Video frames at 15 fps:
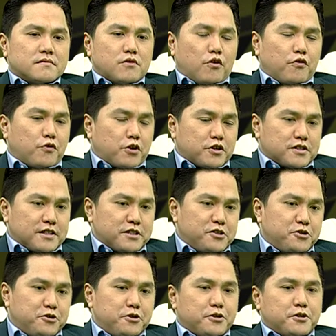Of course,
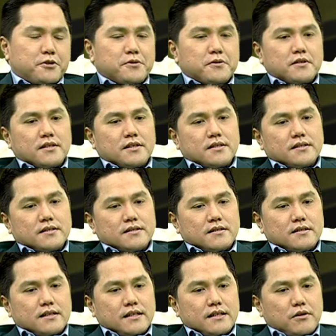as you know,
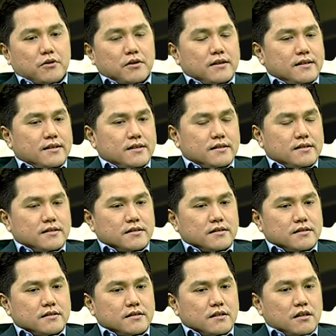I
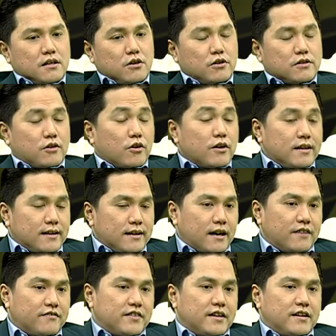not only
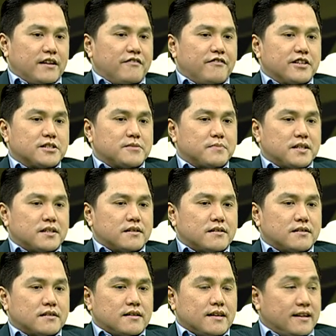have an investment
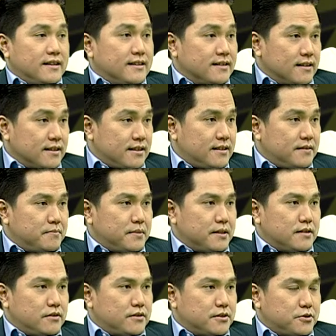in Italy,
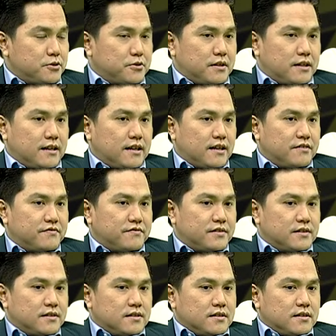but also I have
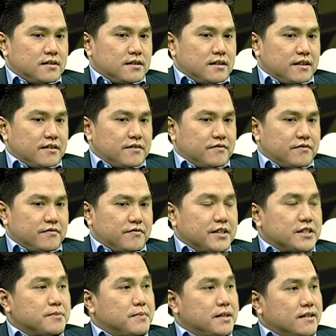
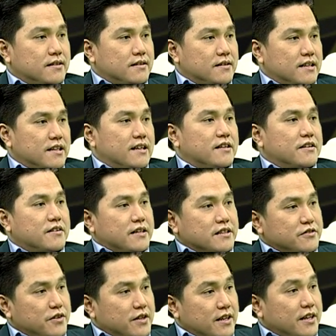investment in other
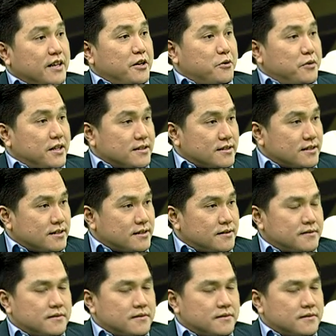countries like in US.